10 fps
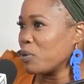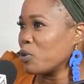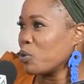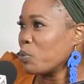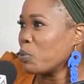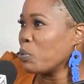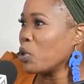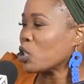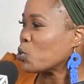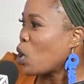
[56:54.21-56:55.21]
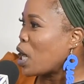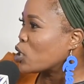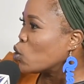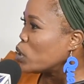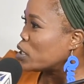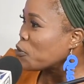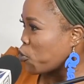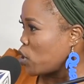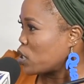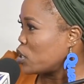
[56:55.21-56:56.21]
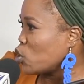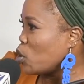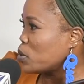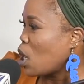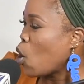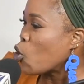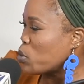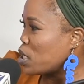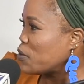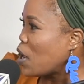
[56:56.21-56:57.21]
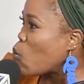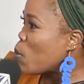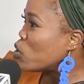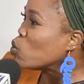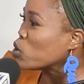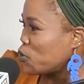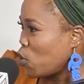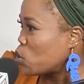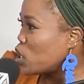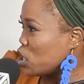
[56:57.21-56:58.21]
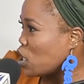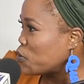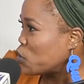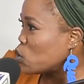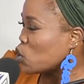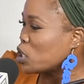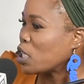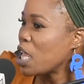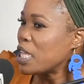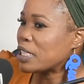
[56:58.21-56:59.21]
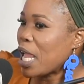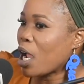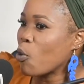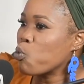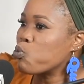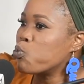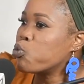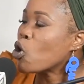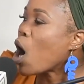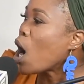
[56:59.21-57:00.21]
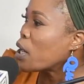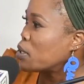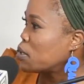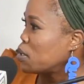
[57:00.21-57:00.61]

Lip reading: Yeah. Me just want to do it different in terms of how me give and when me use the foundation to do. So it's like a broad.